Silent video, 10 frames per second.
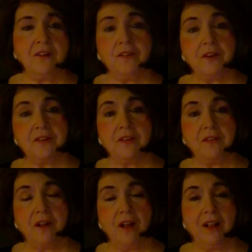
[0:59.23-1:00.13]
First of
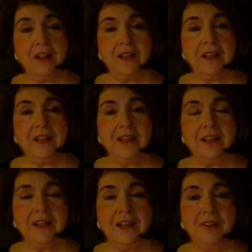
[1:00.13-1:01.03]
all,
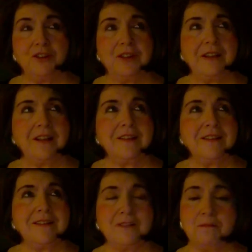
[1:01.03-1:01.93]
she
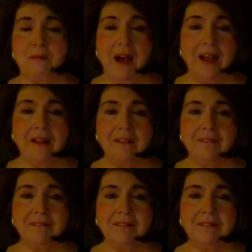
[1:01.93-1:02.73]
doesn't smile.